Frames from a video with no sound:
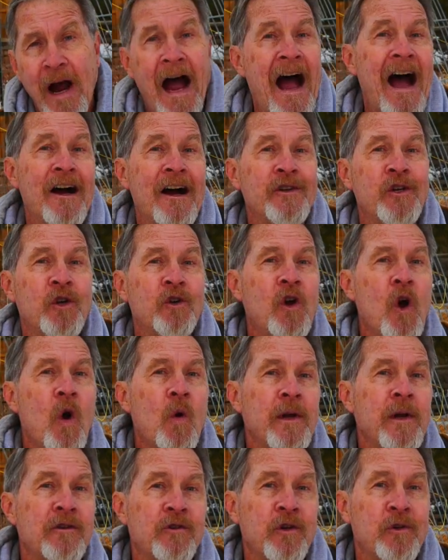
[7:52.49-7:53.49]
how you're
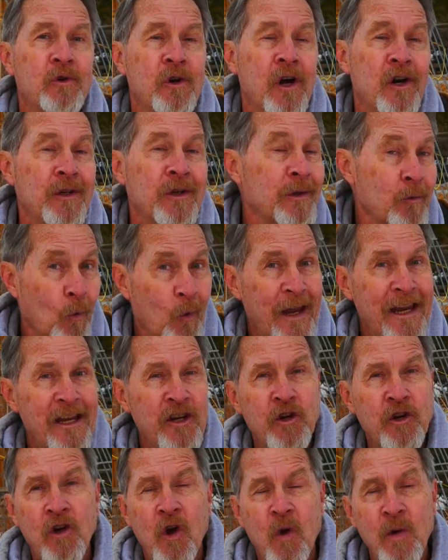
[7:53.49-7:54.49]
going to grow it,
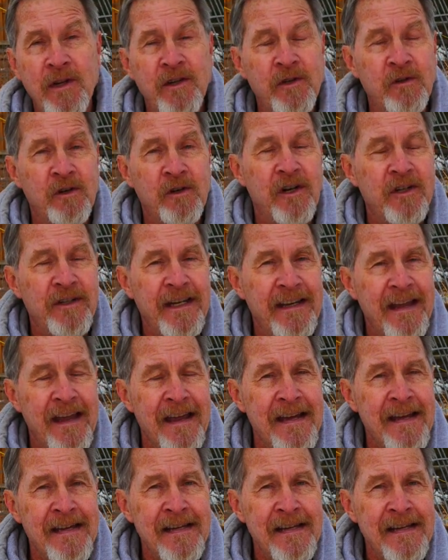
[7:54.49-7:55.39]
when you're going to grow it,